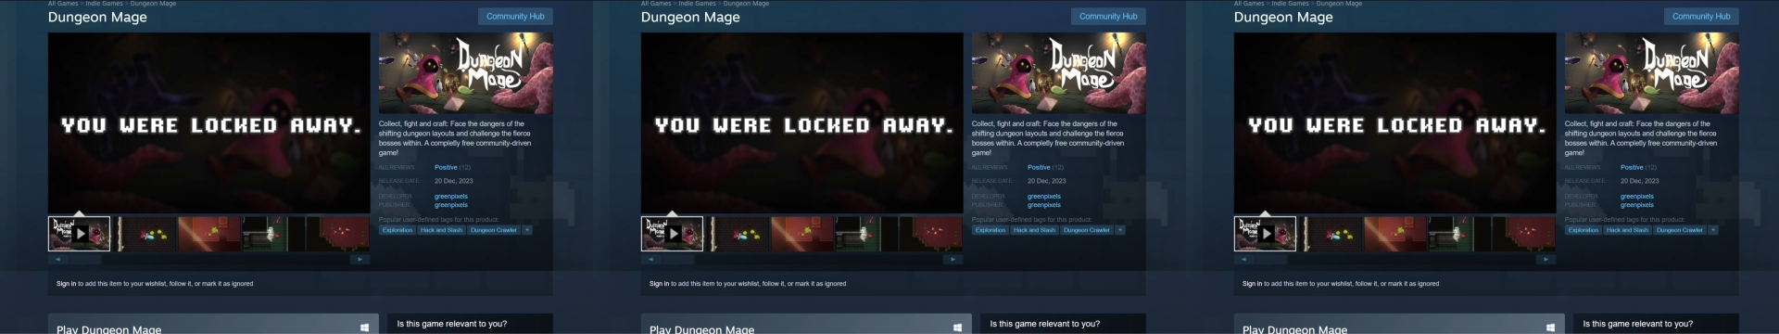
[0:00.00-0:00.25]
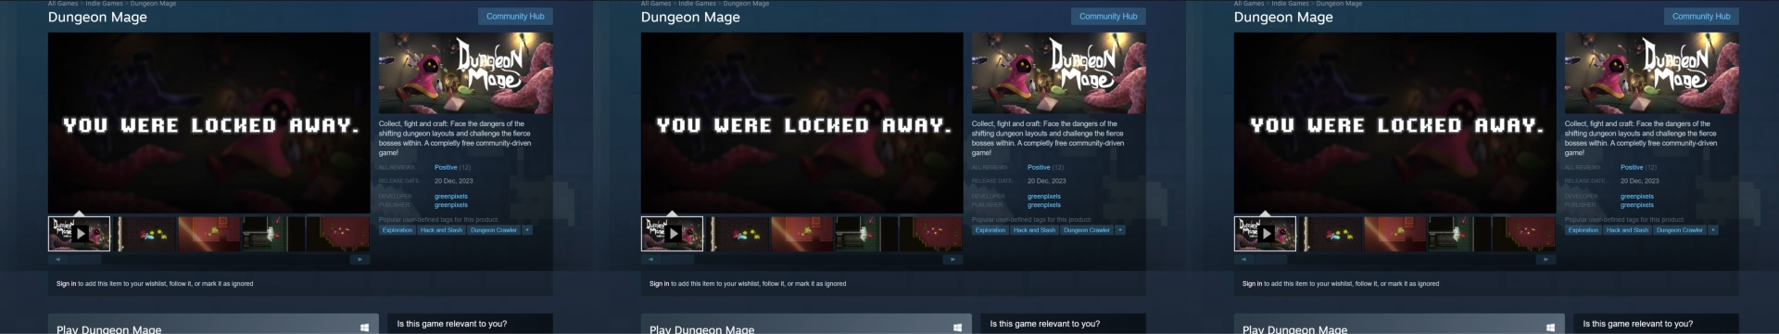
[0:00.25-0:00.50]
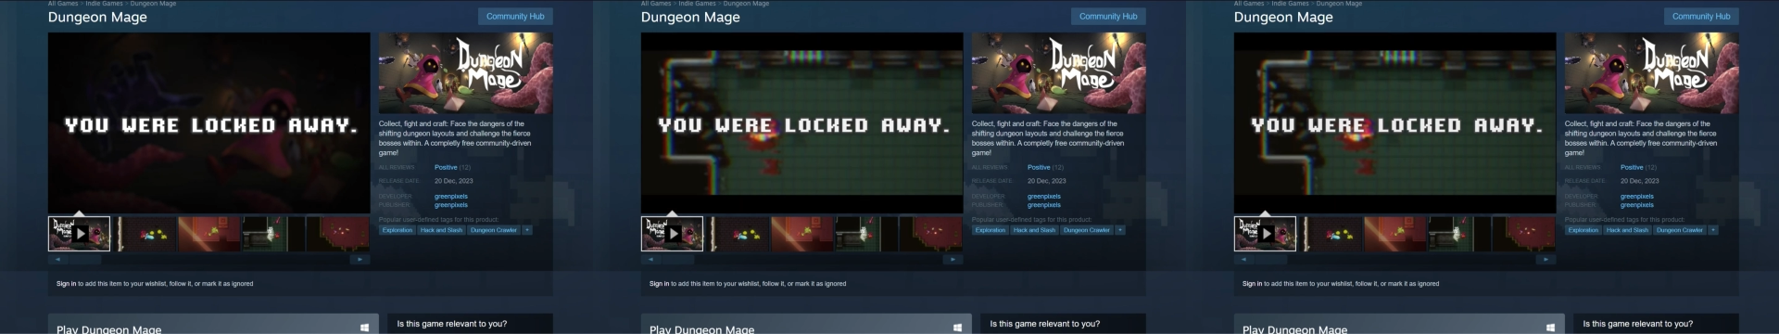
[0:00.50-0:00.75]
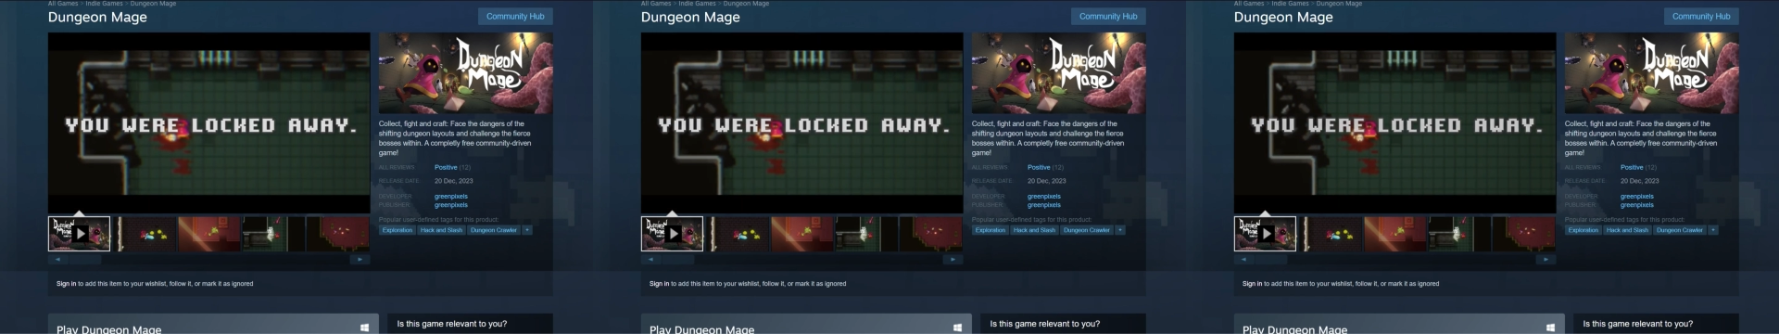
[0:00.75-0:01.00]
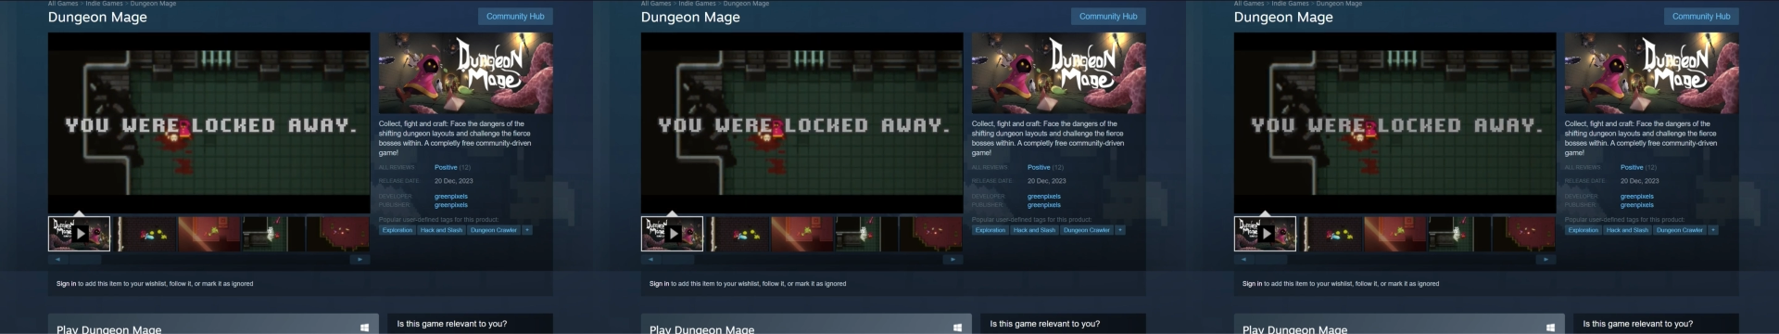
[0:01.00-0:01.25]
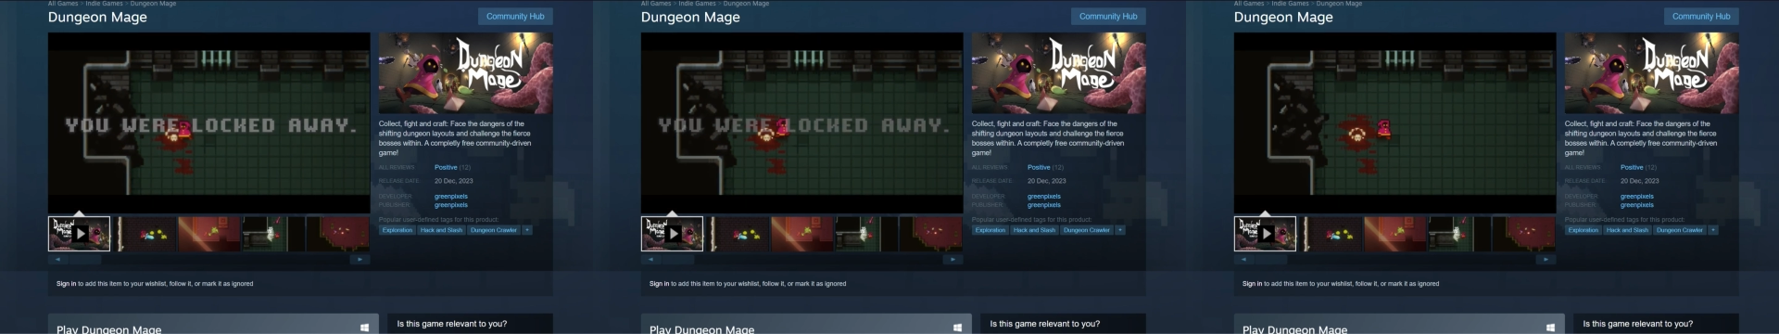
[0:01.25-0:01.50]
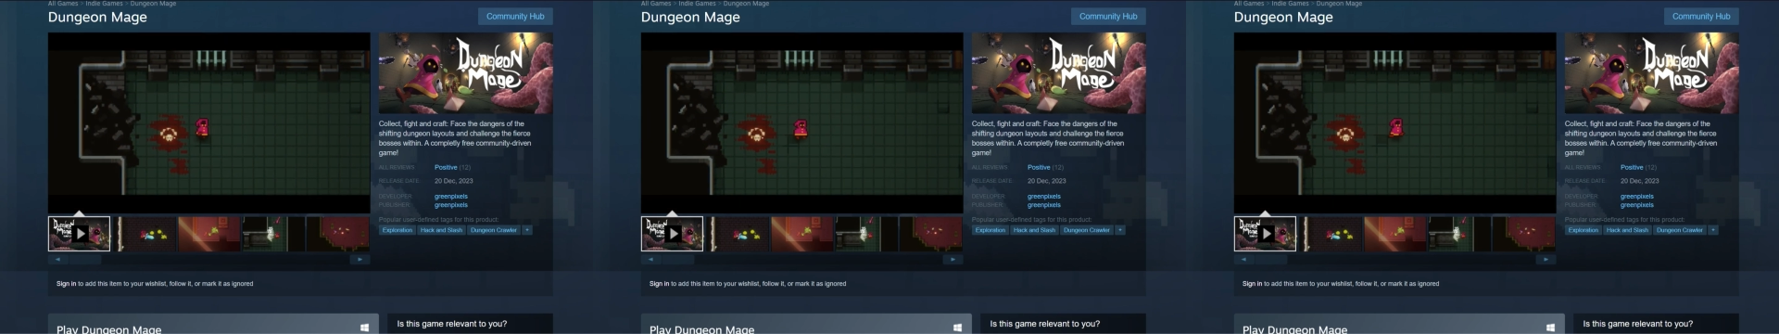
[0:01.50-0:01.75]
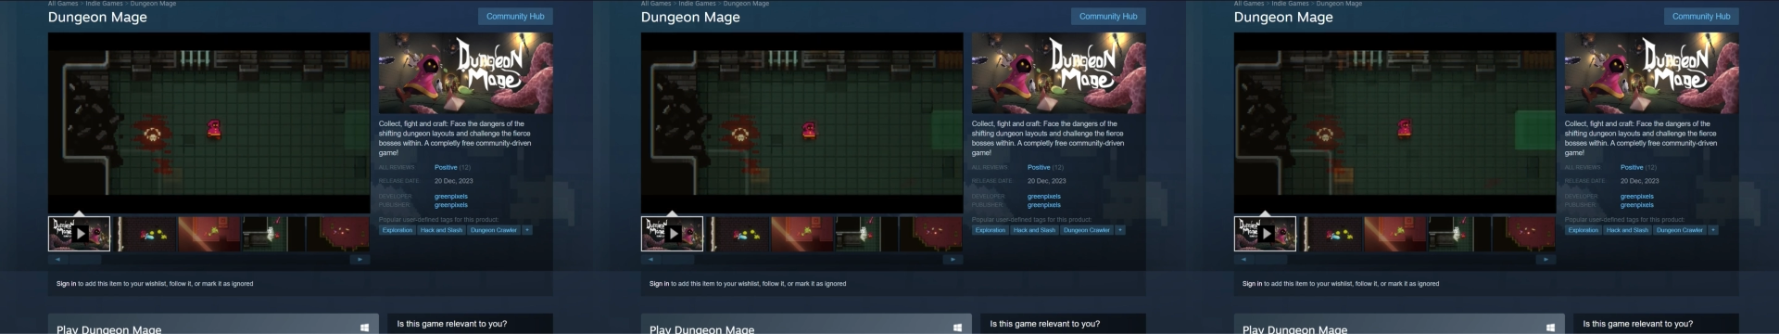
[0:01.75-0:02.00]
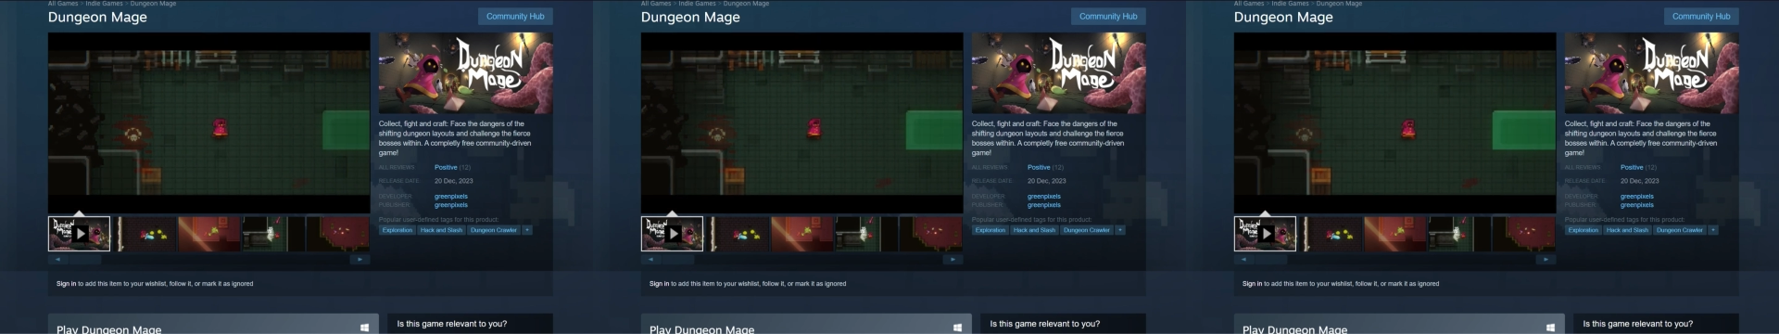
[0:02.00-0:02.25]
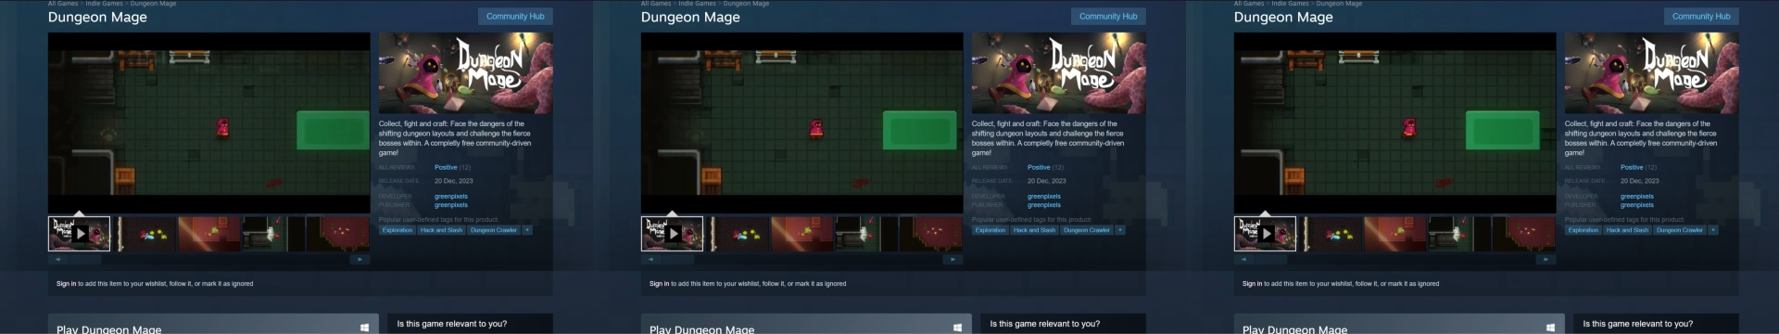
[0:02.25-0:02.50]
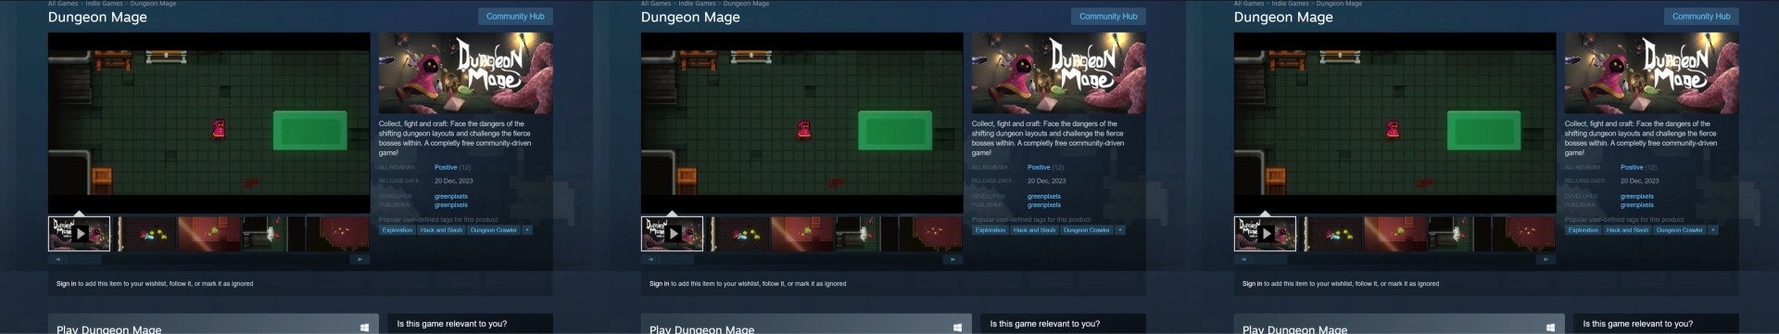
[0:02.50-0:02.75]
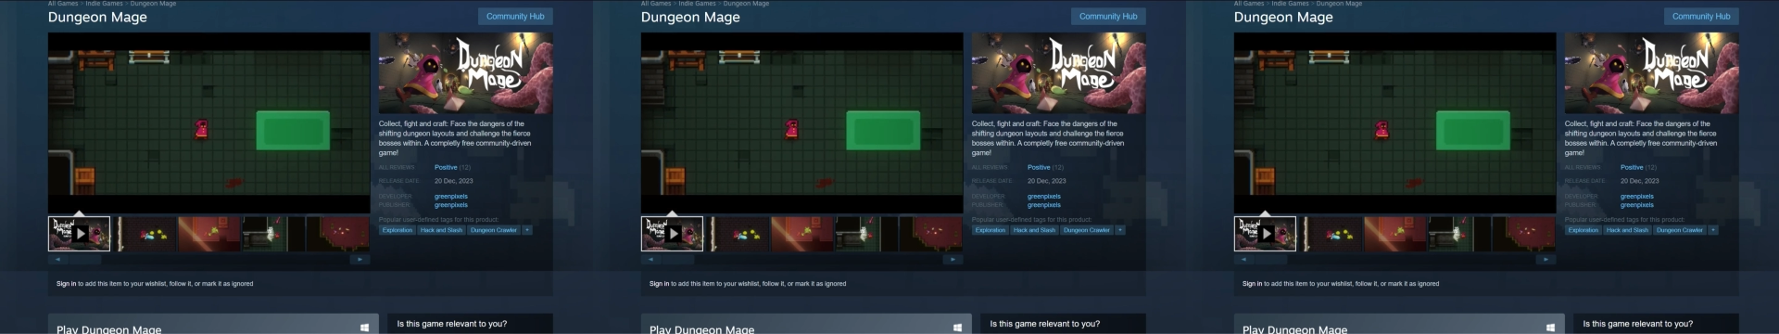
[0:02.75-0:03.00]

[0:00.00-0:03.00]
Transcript: (no speaker visible)